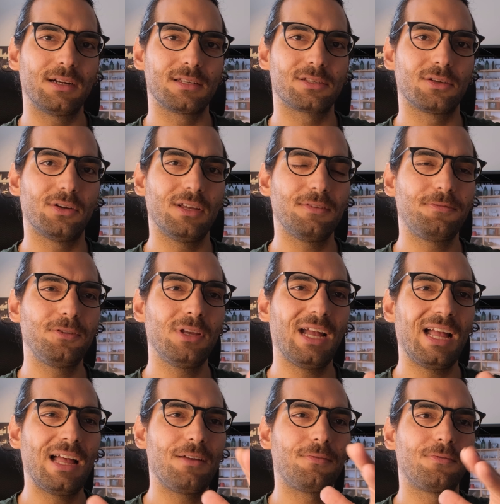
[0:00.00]
So if you
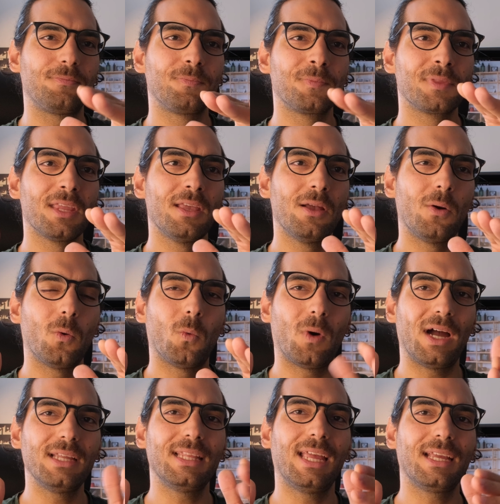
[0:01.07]
have
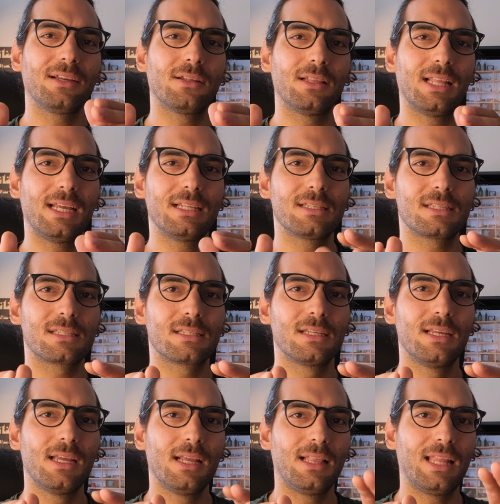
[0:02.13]
wide angle lens,
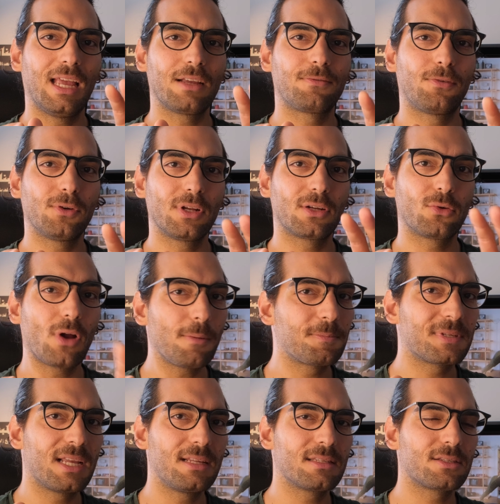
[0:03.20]
like for a crop
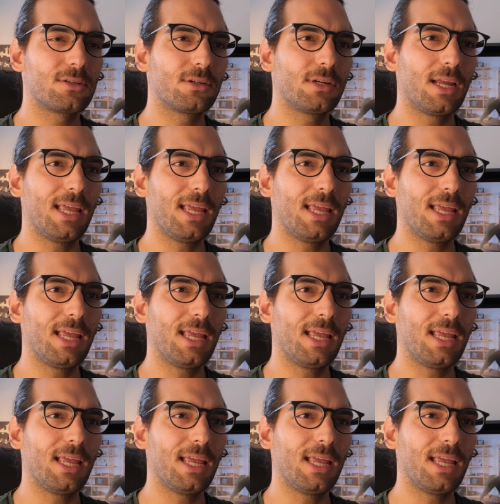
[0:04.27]
sensor,